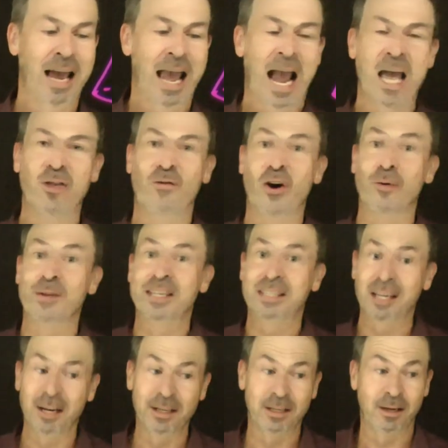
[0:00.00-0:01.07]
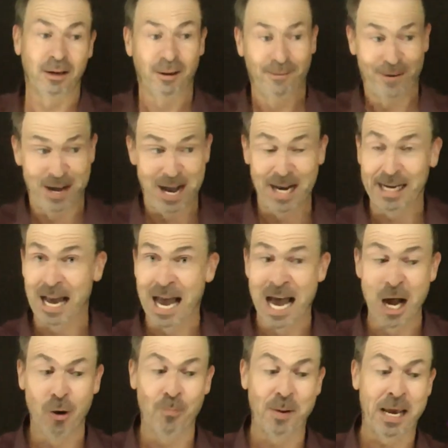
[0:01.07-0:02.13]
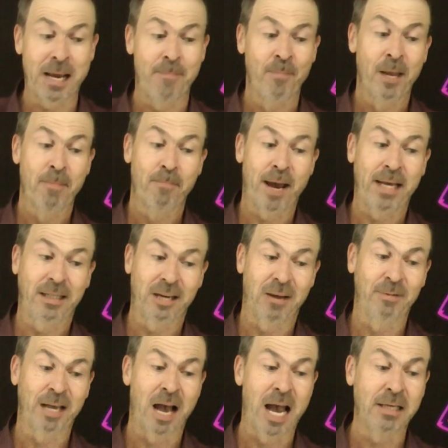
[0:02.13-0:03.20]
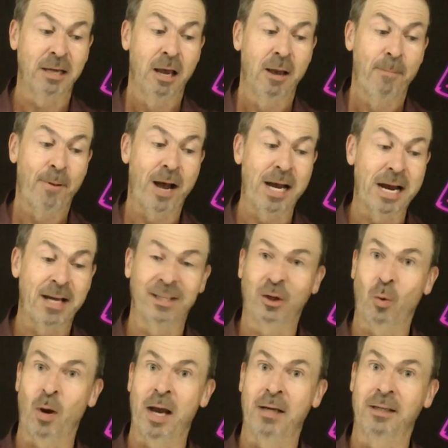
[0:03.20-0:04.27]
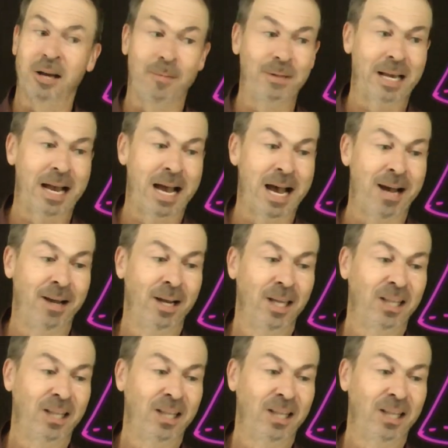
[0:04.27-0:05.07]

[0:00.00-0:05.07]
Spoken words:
And the volume of the cylinder for height r will be base times height, pi r squared times r.